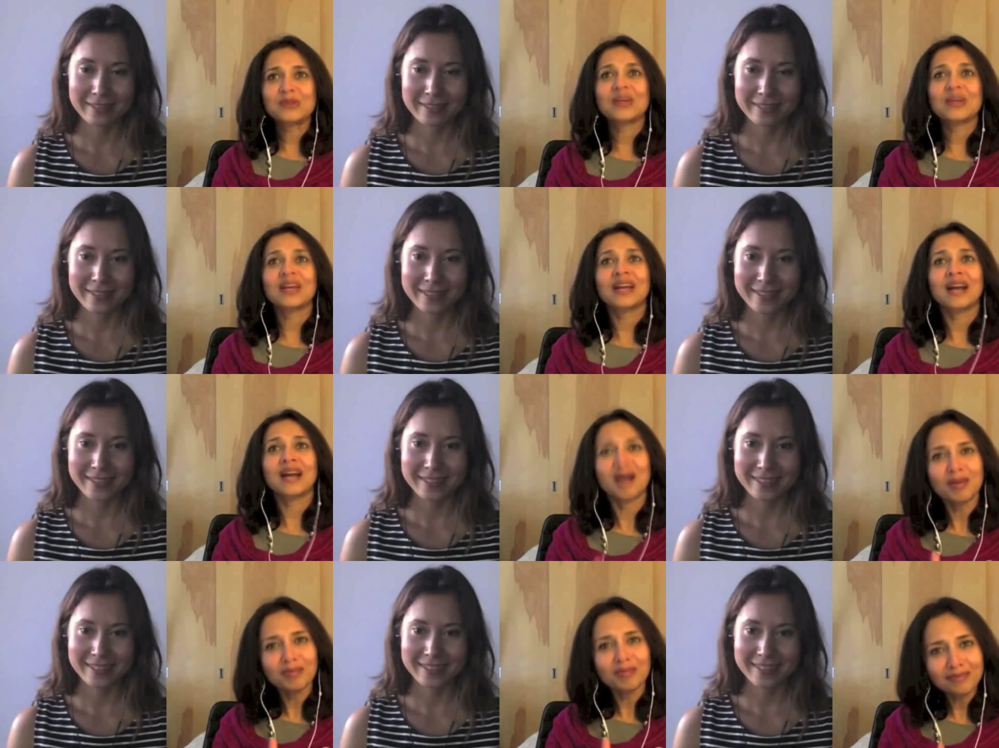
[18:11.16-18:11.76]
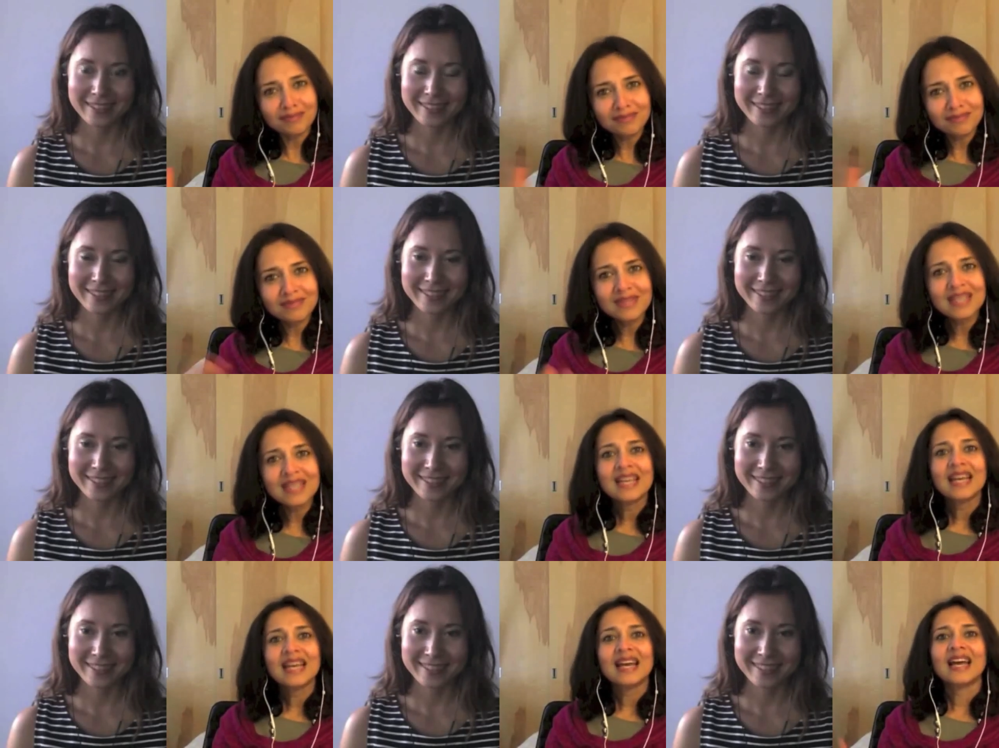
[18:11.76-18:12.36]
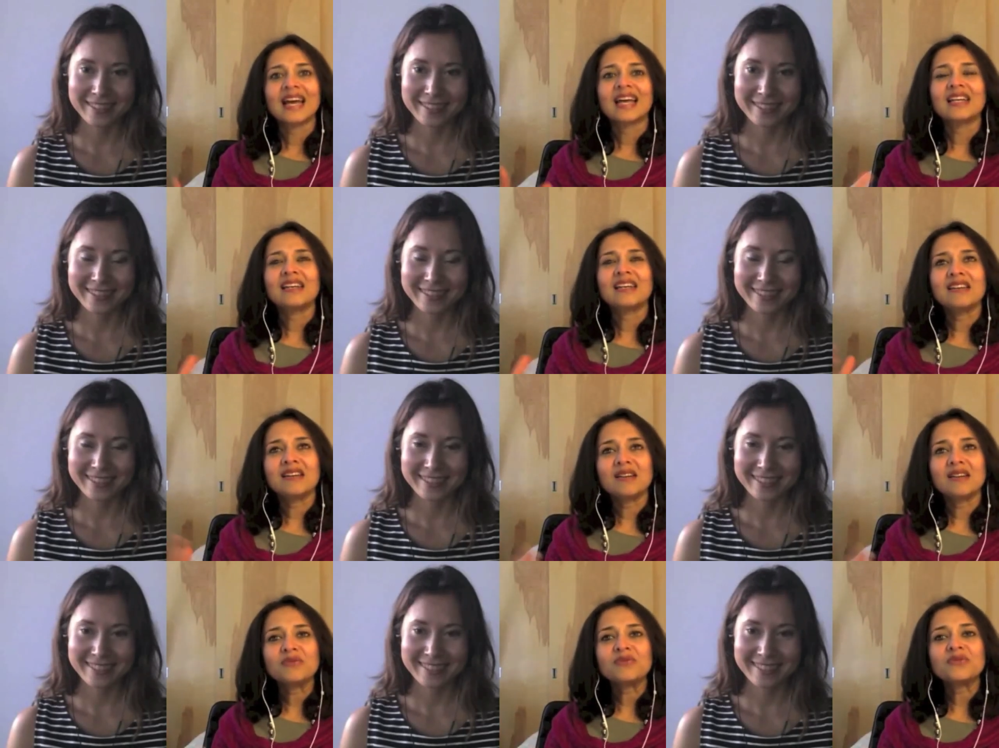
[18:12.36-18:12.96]
Speaker 1: to come and
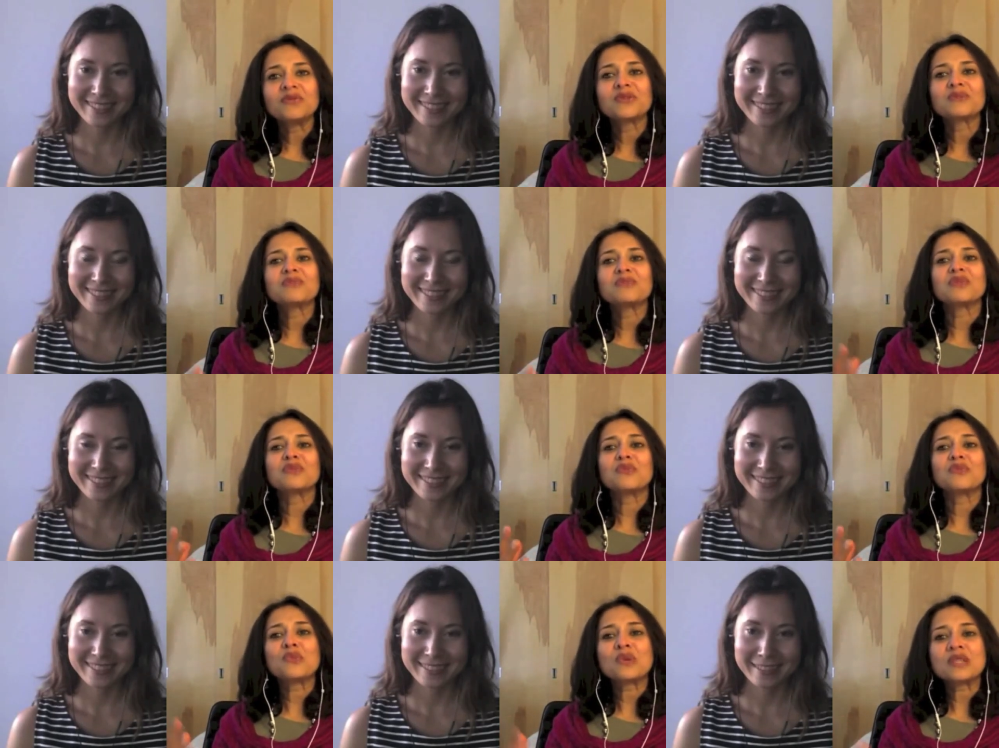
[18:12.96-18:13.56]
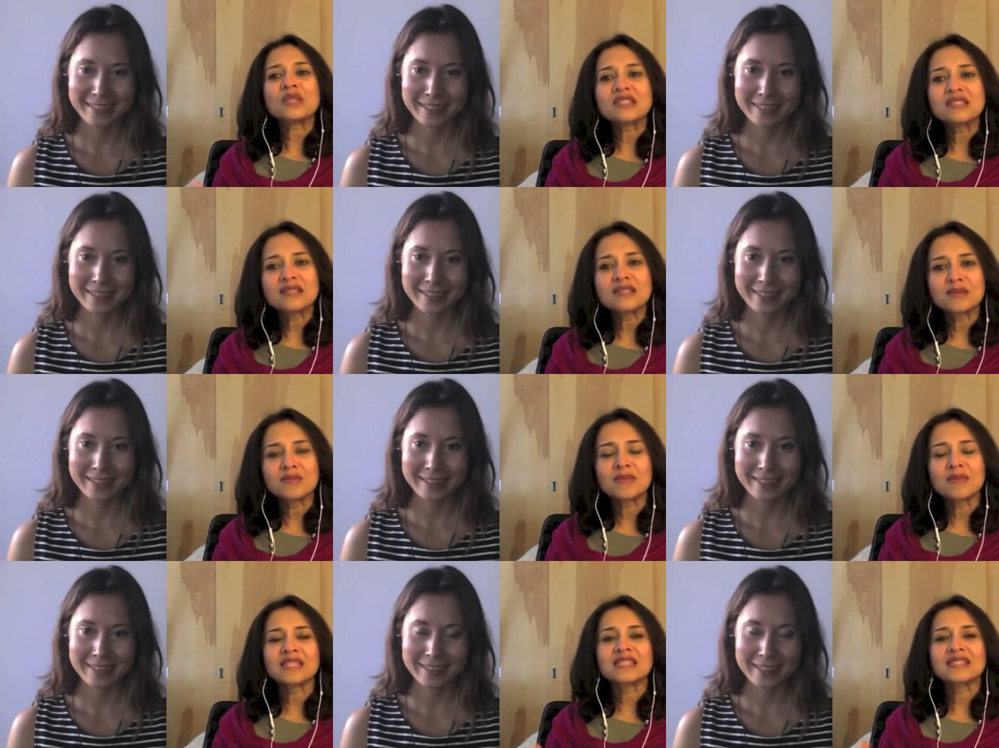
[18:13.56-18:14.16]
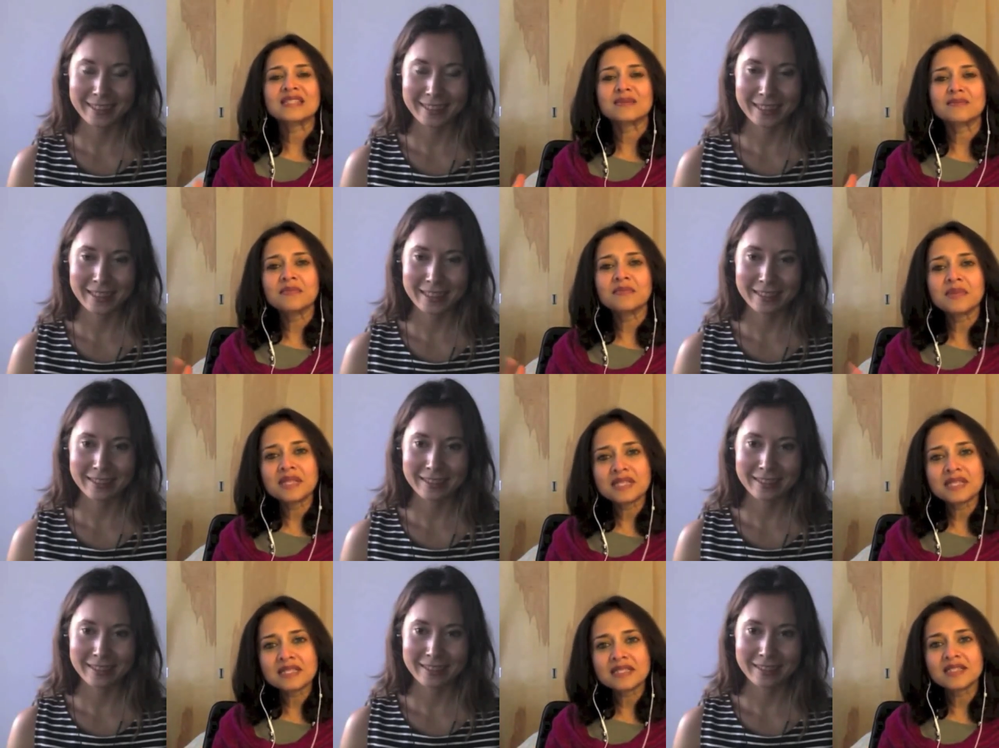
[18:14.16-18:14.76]
learn from the wisdom and
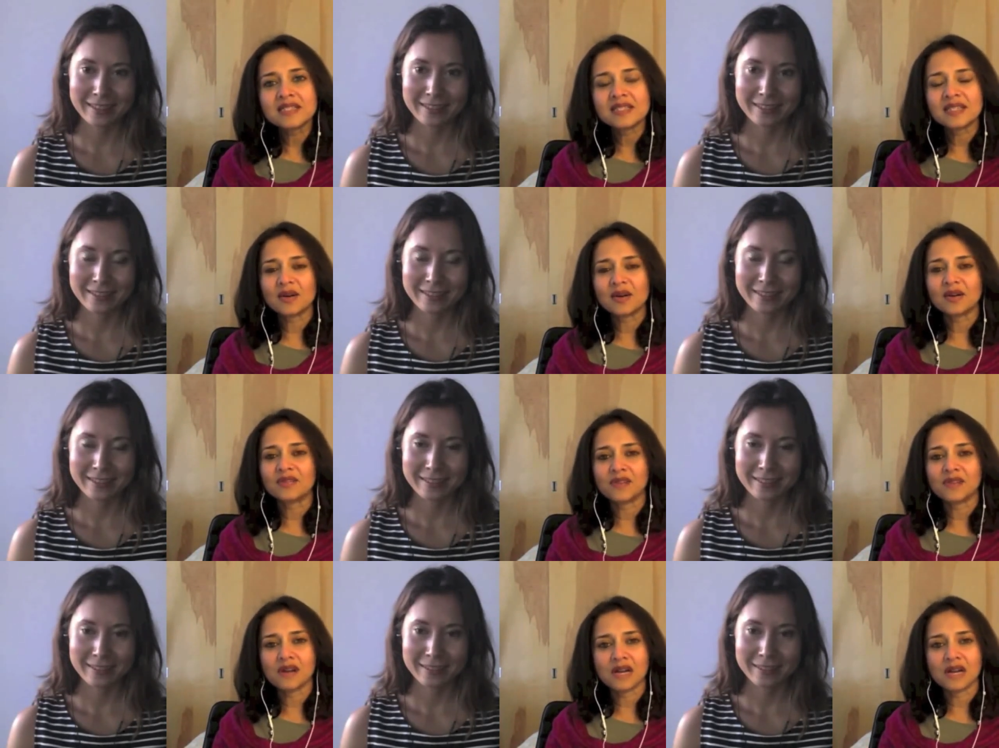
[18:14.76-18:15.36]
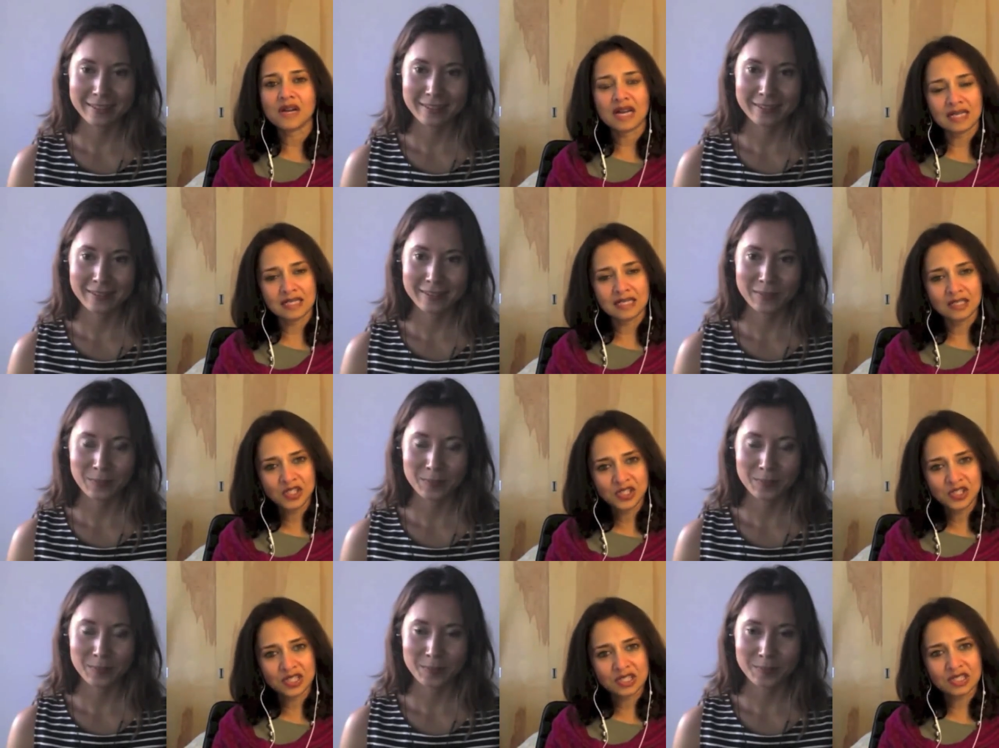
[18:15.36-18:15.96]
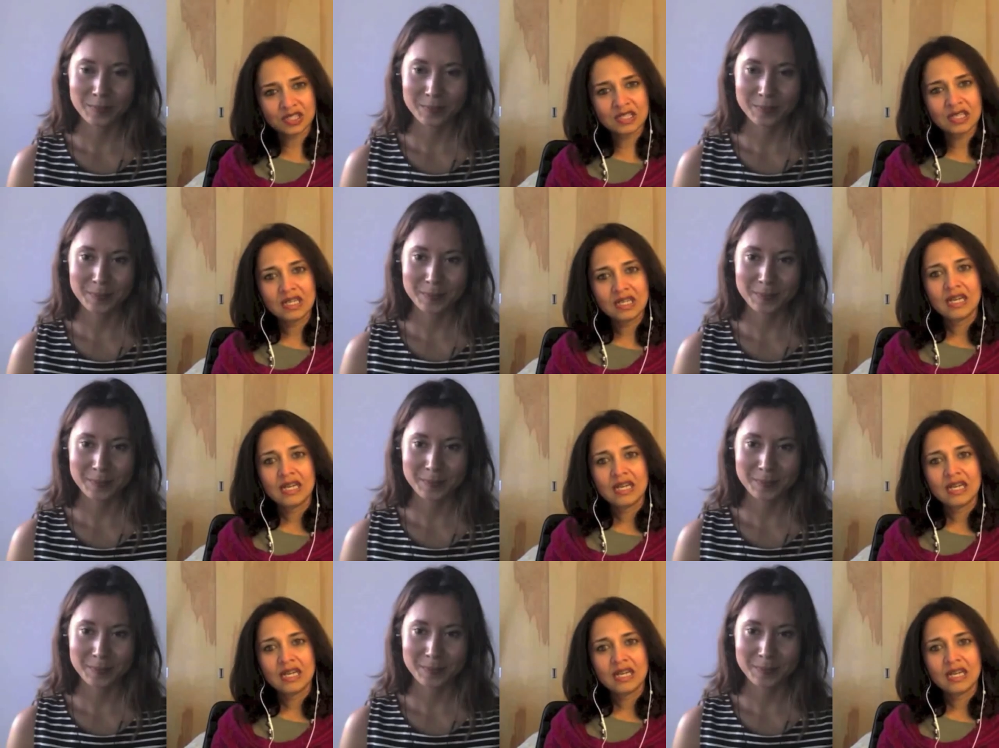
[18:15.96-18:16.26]
simplicity of our culture.